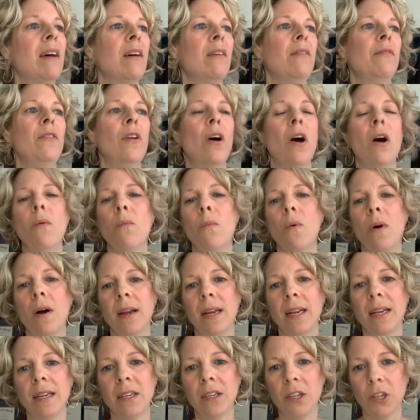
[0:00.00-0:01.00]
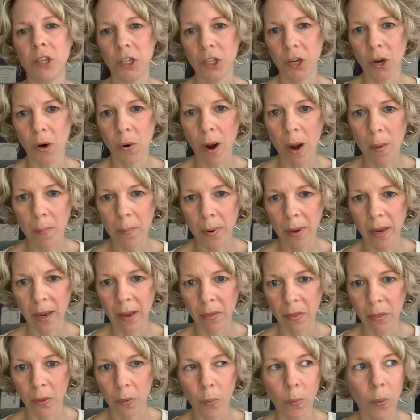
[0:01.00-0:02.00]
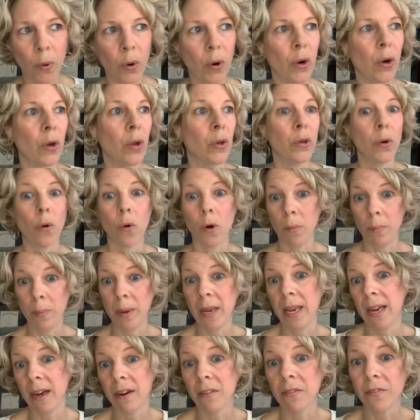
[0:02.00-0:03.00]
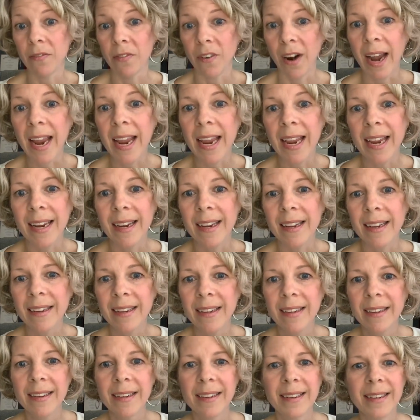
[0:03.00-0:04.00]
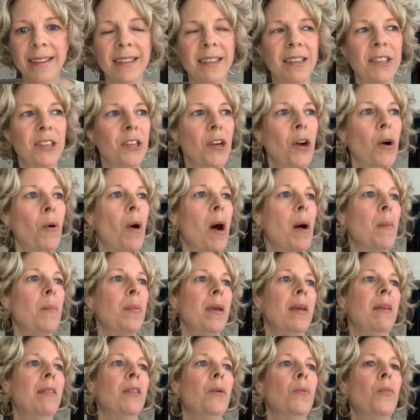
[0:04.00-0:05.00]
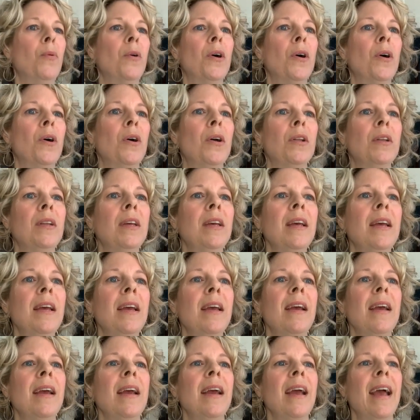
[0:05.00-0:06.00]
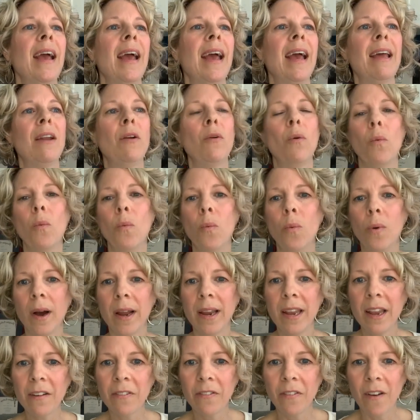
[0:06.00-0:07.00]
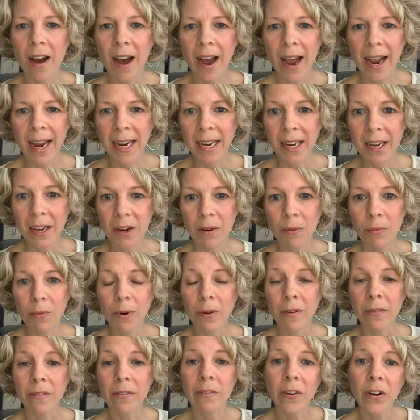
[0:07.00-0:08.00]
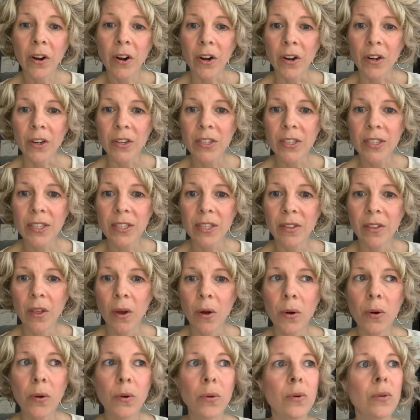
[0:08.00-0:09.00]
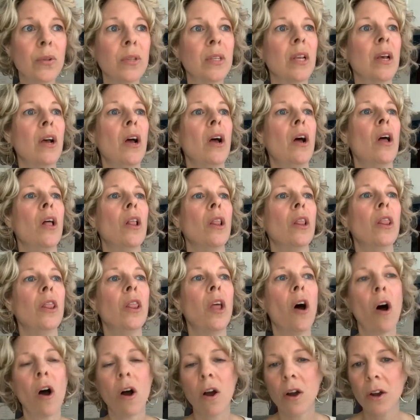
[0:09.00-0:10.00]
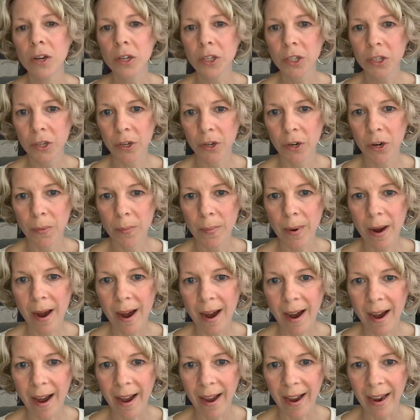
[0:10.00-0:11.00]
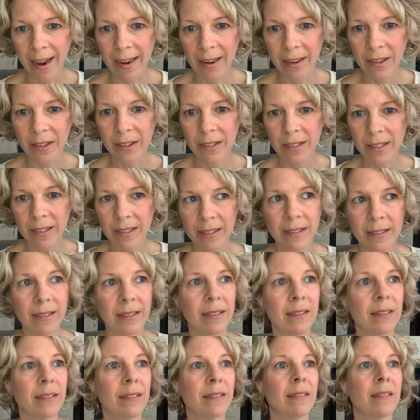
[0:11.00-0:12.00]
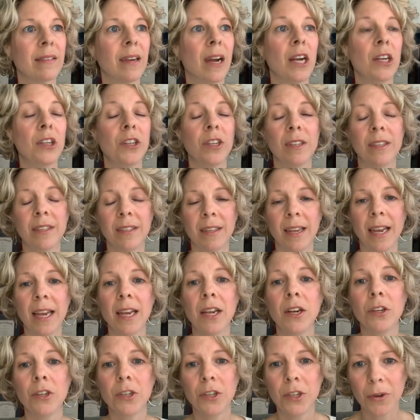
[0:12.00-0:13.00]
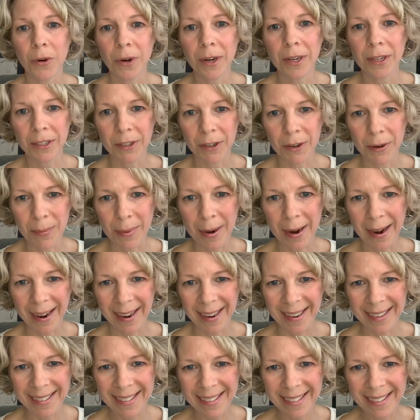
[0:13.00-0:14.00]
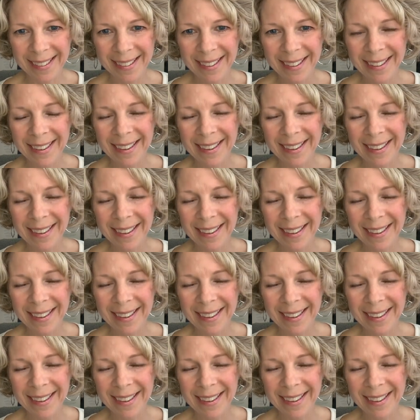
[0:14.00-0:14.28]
of not wanting to show up in the world or being afraid to show up in the world. And what if I could reverse those long-term highs, I should say short-term highs